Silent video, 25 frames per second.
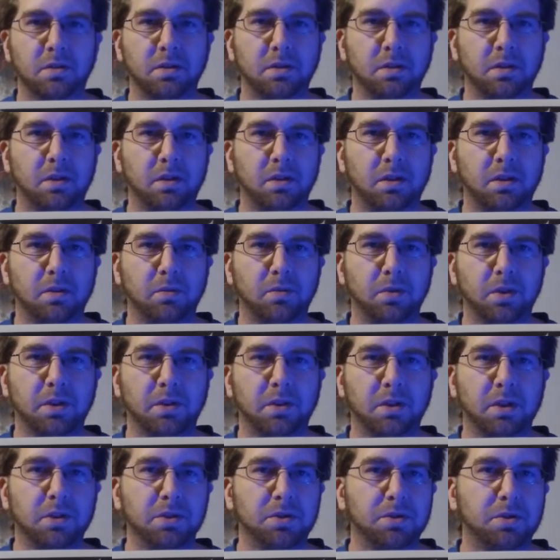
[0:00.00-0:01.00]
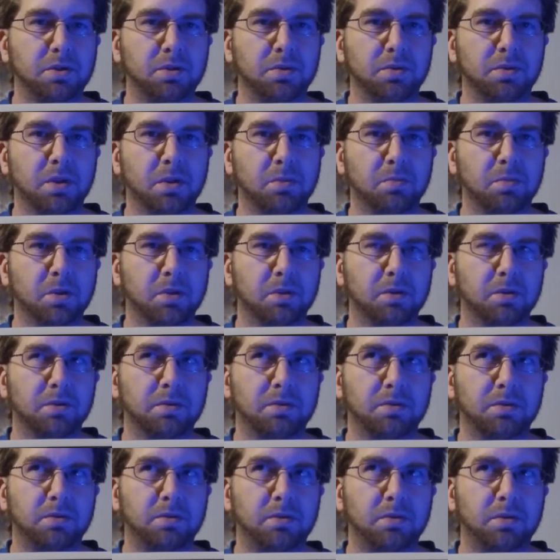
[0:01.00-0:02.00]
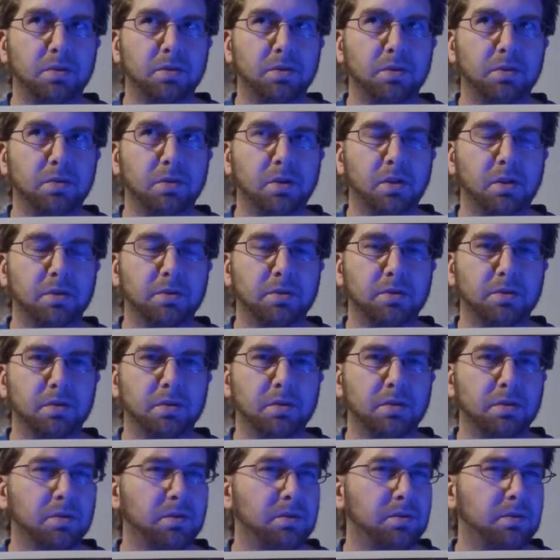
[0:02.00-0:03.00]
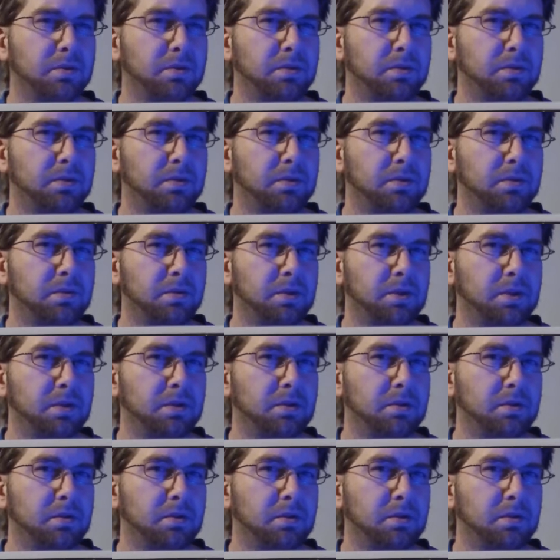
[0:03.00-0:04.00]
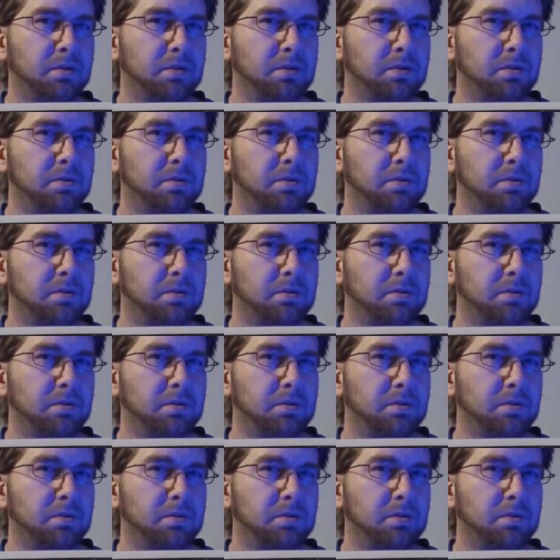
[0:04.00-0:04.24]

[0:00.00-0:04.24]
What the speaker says: with issue number 200 or 300.